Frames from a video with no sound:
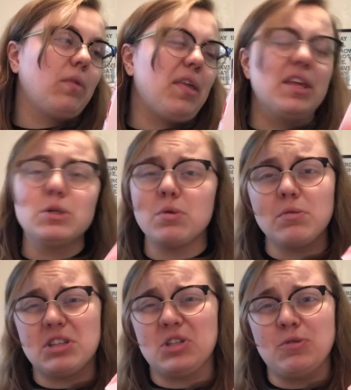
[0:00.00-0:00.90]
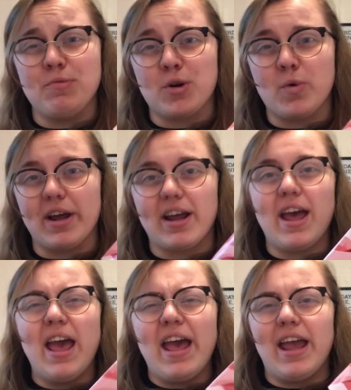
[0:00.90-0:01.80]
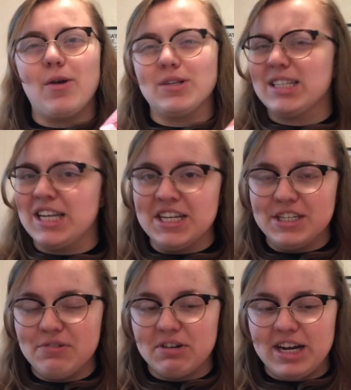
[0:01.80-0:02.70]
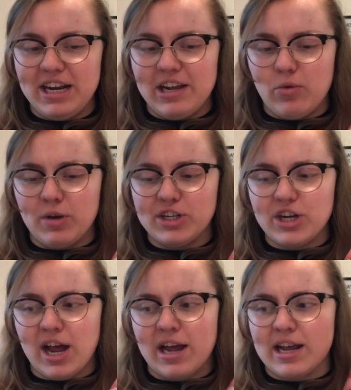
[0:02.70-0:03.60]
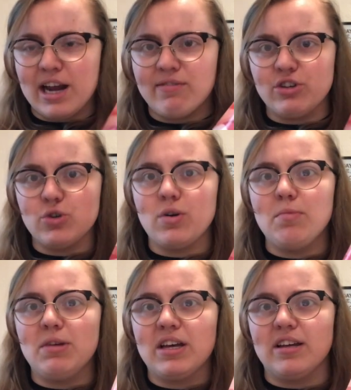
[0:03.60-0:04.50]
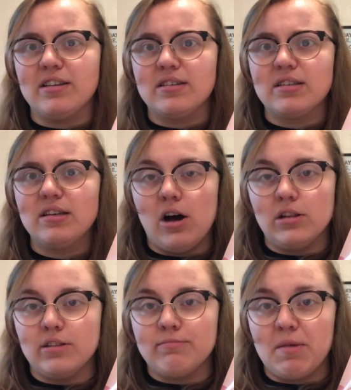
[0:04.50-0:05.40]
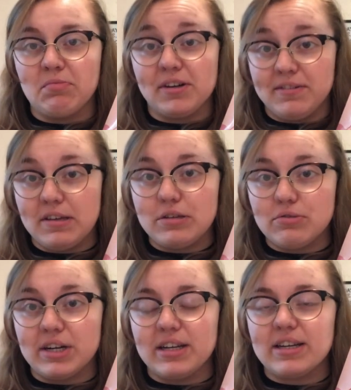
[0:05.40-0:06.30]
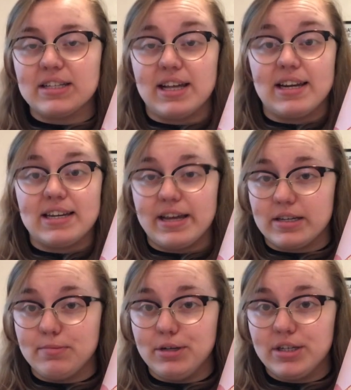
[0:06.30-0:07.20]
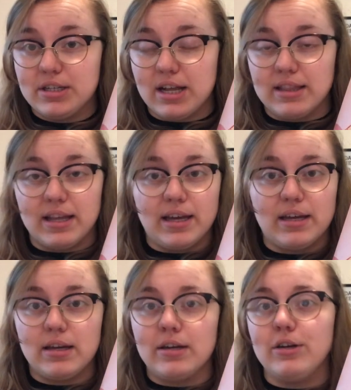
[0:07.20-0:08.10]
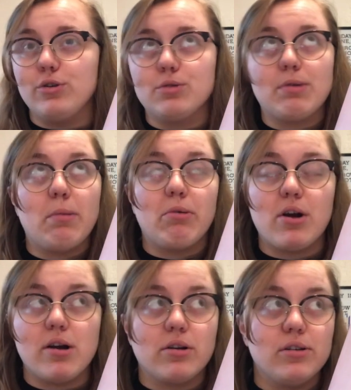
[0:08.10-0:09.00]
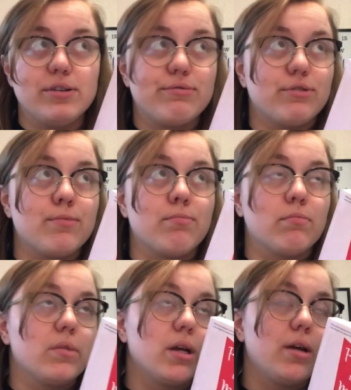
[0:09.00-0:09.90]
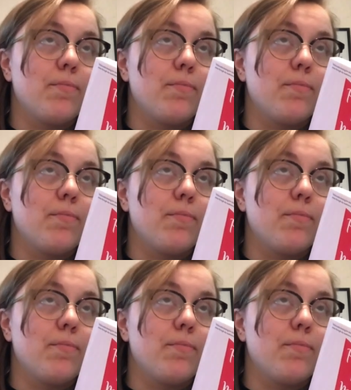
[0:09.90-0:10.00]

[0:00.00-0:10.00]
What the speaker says: This one was super quick. It was an easy read, which I kind of enjoy because all of my previous reading is like textbooks and like newspaper articles from